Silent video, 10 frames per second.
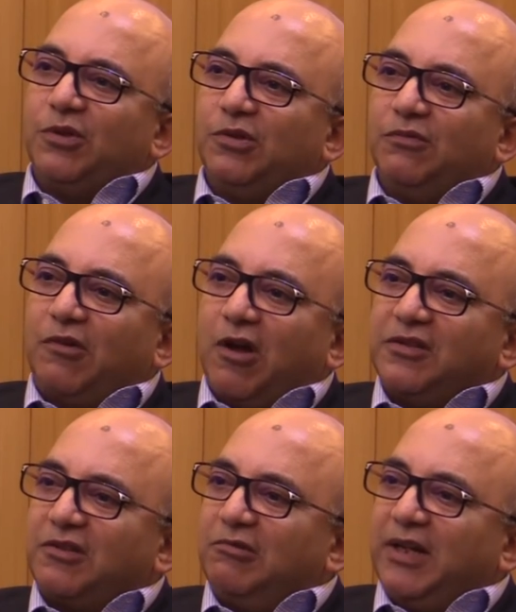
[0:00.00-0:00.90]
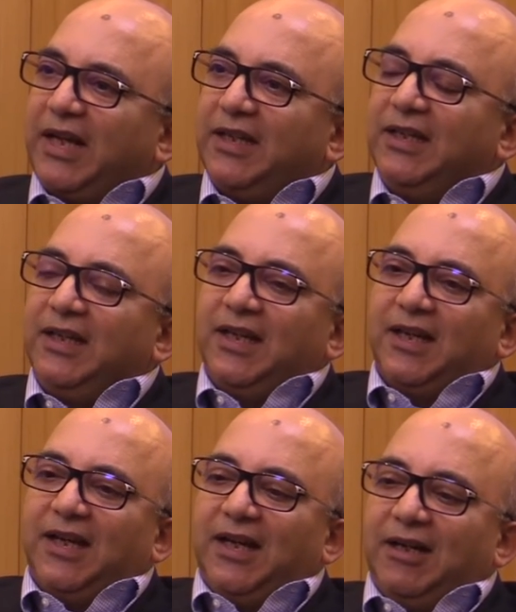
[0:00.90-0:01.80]
you've gone through, and
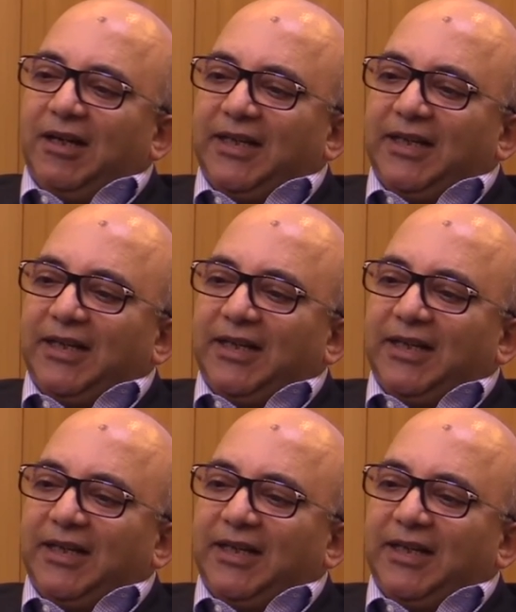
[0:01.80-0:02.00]
I